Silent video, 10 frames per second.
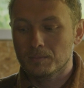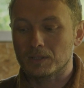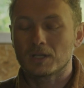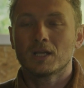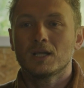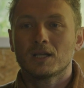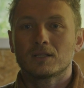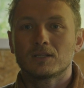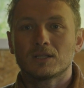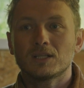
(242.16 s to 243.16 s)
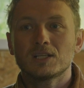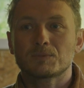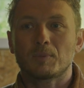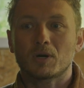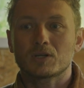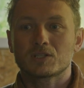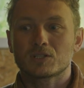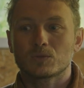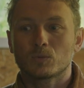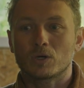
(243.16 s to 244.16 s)
but these
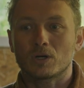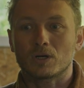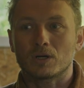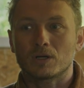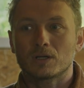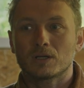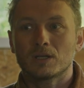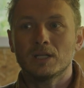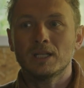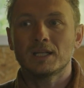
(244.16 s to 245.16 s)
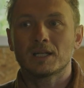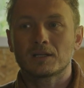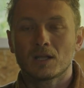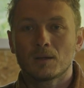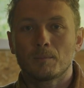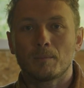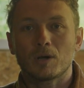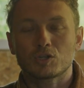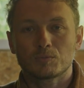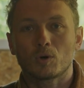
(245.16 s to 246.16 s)
parts were needed
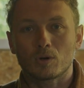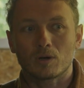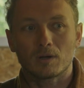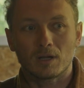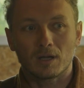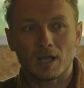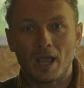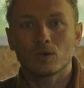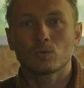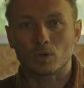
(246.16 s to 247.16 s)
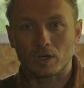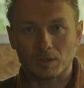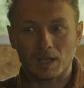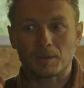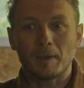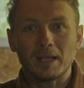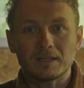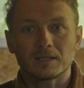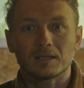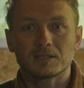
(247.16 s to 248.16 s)
much more handwork, like
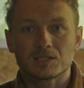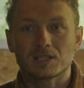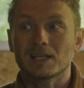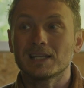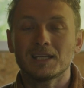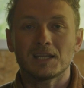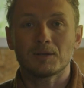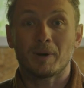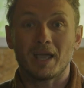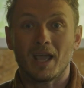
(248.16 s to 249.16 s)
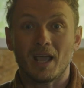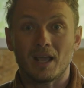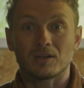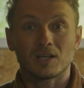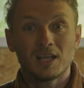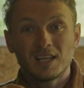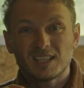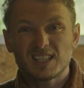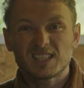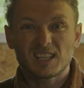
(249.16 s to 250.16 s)
maintenance, cleaning by hand,
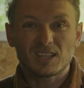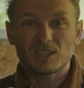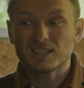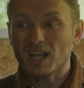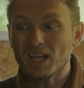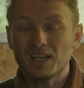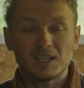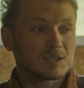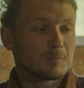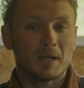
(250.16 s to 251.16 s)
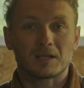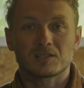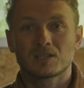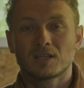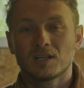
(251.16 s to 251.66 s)
these little tiny specks